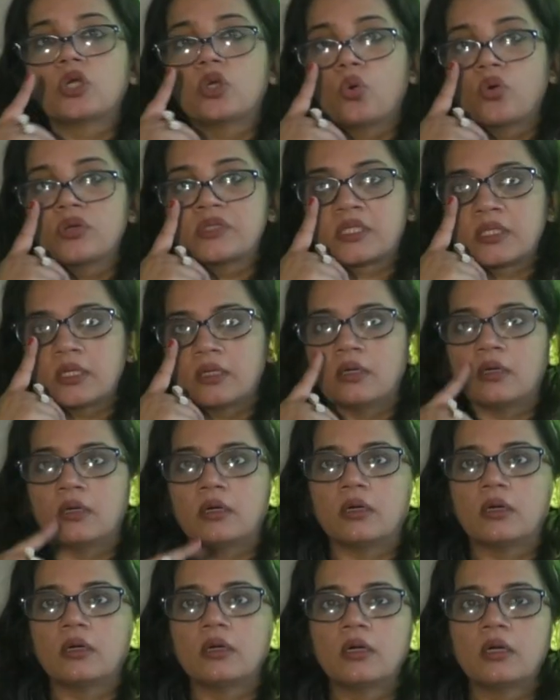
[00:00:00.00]

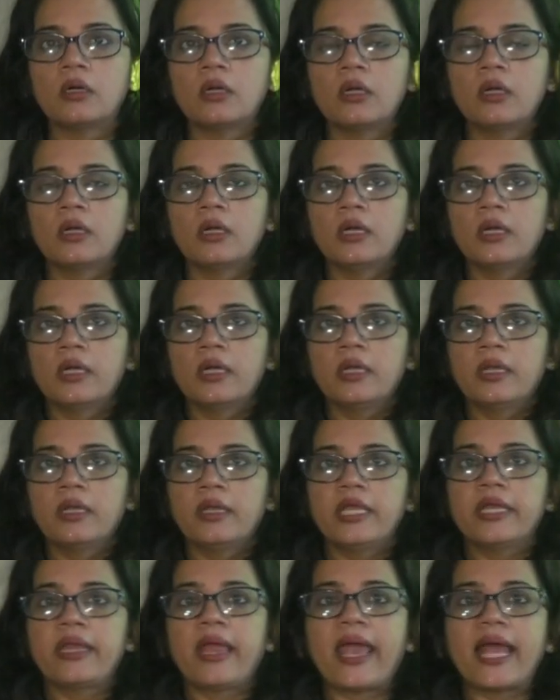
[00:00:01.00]
closer.
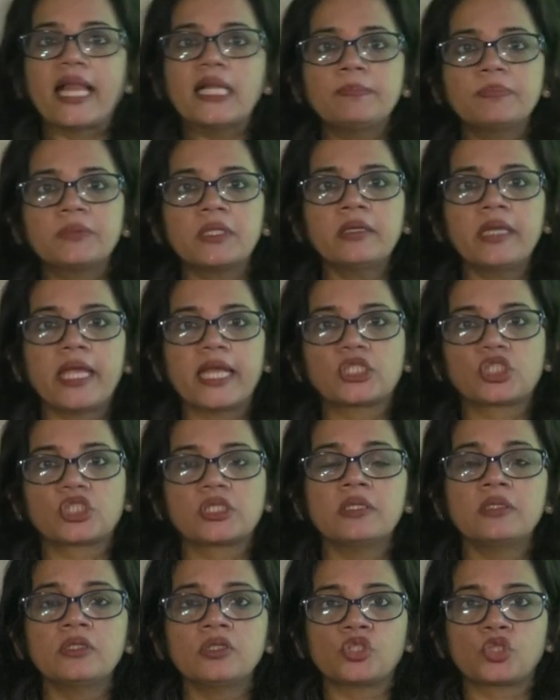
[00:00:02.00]
It helped the
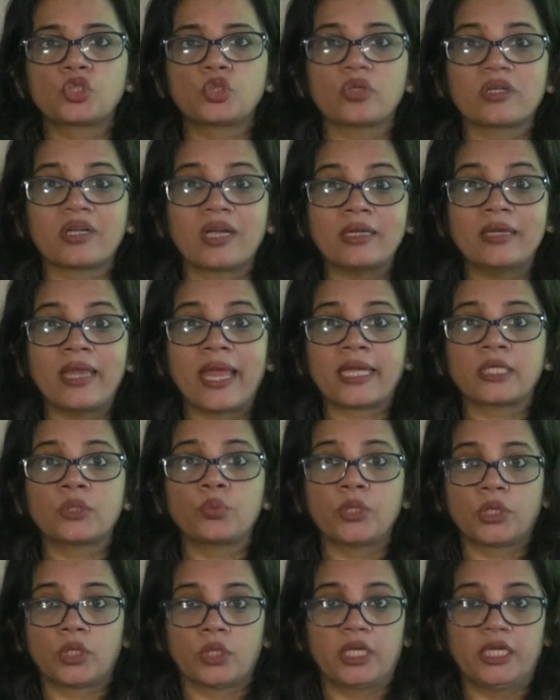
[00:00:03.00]
nations to
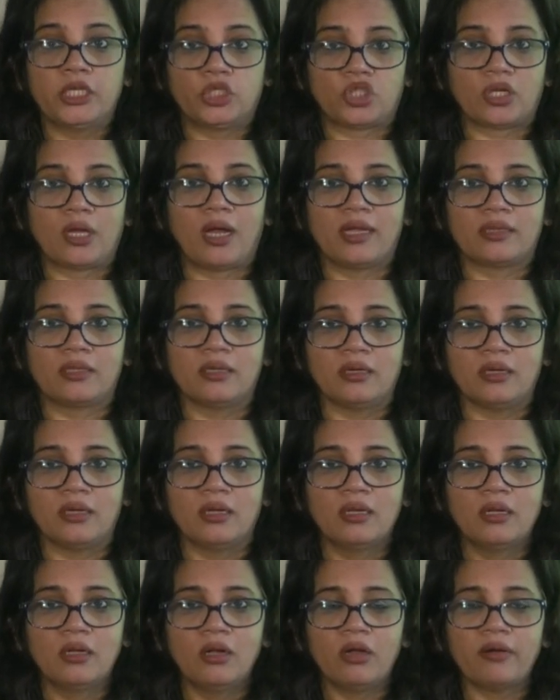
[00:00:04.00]
connect with each other.
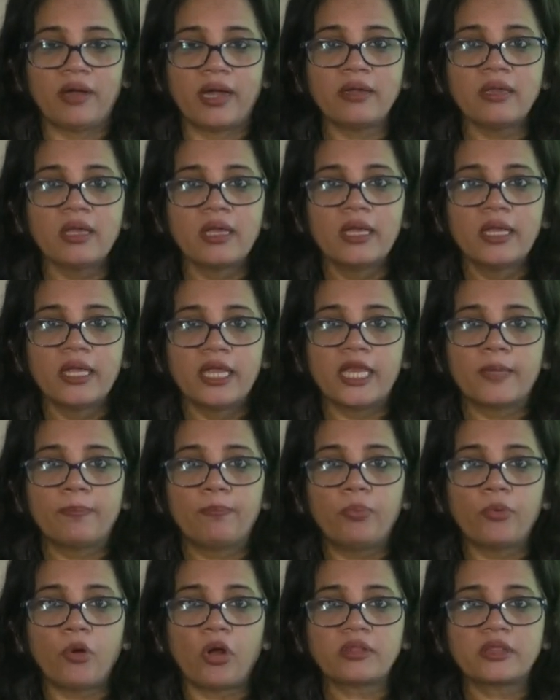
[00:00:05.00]
All right,
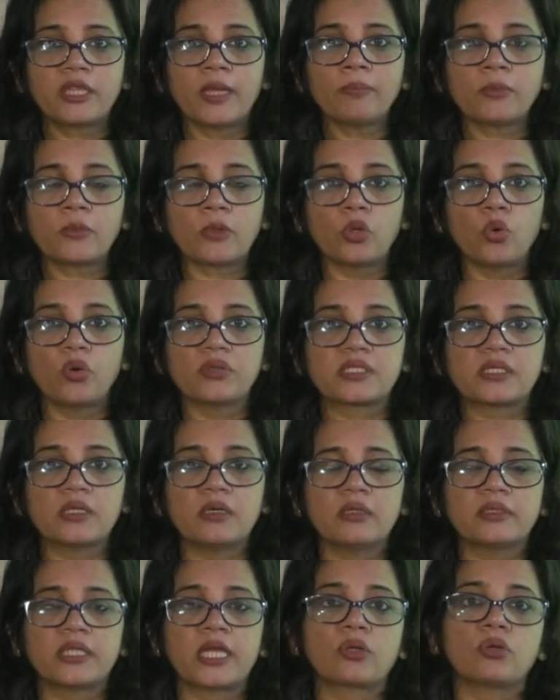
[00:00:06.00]
it brought them
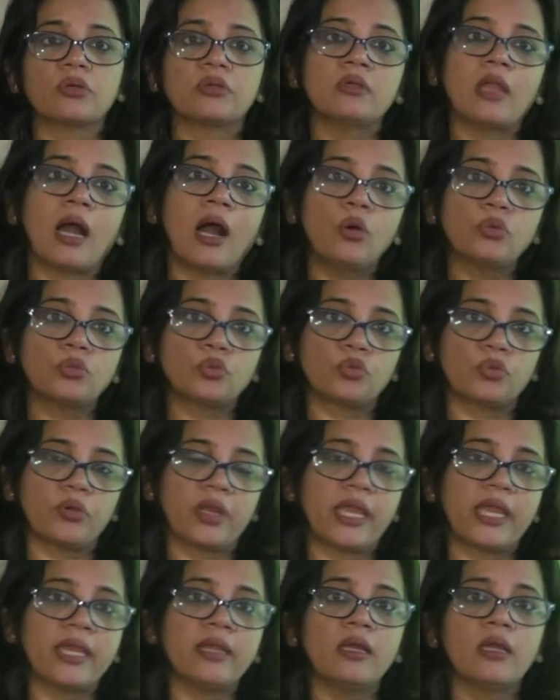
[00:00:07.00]
closer. They could now
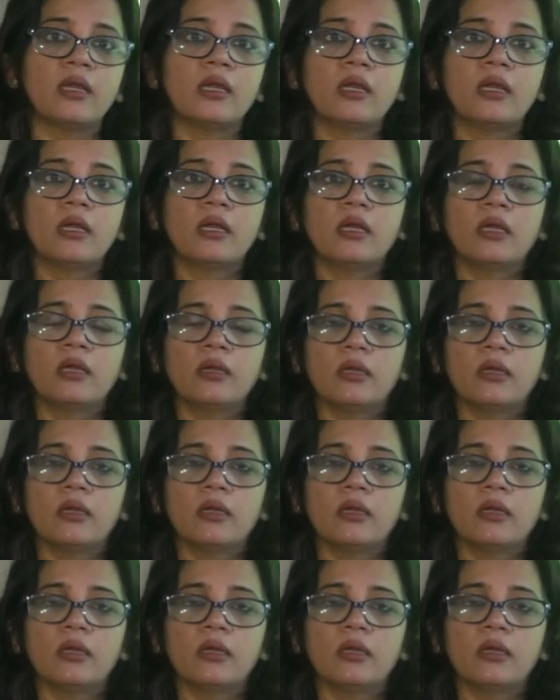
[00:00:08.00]
trade